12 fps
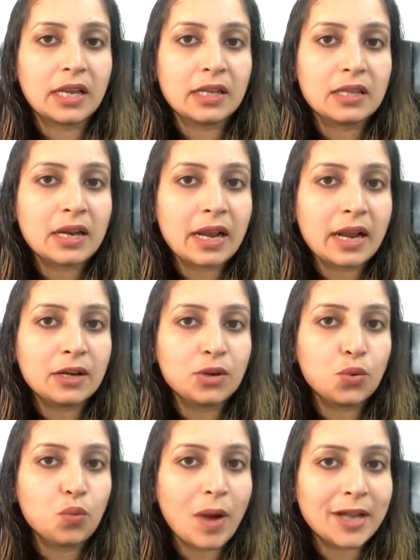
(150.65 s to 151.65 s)
Either I can
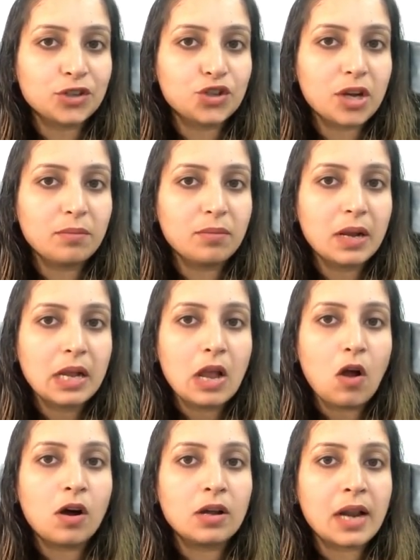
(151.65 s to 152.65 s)
do 1 jump,
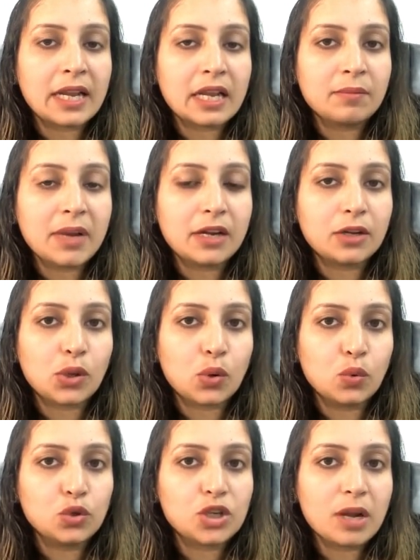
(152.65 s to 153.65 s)
or I can make
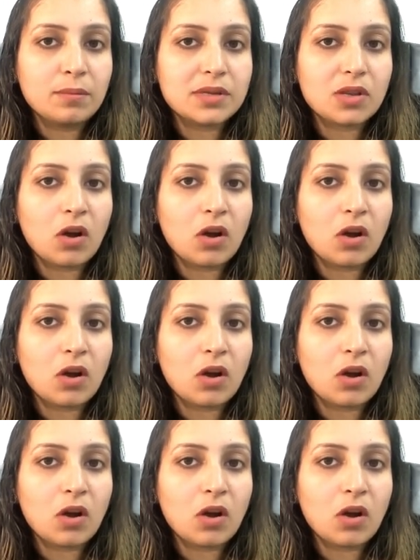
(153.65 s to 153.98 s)
2 jumps,